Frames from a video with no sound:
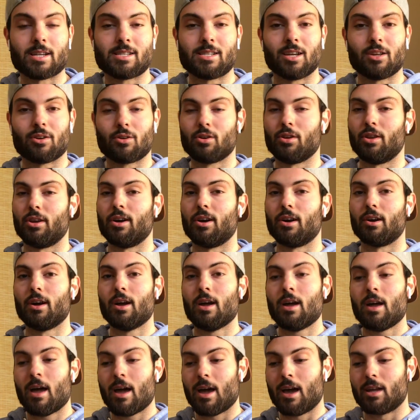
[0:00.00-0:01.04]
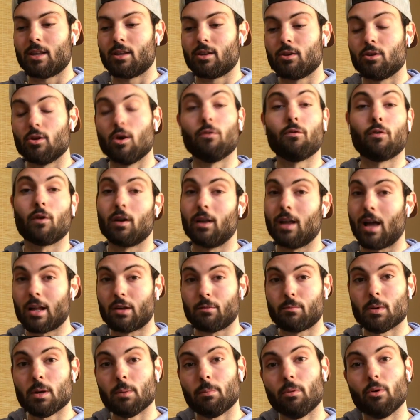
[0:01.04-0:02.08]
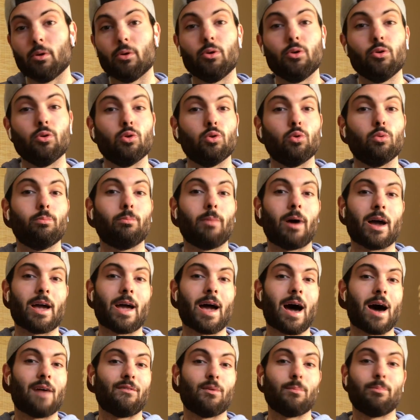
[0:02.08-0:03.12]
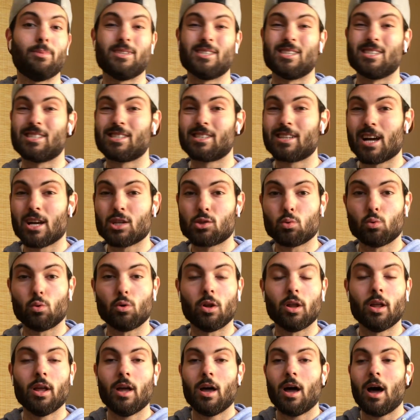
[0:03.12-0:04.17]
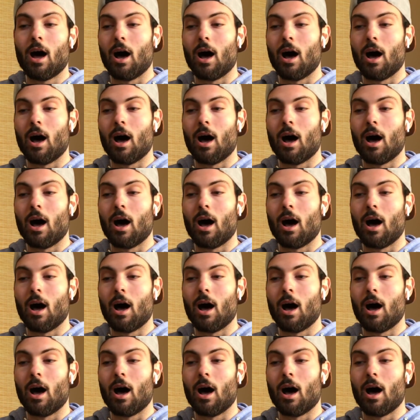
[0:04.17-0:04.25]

I said earlier. And, for a lot of people who might have a busy schedule,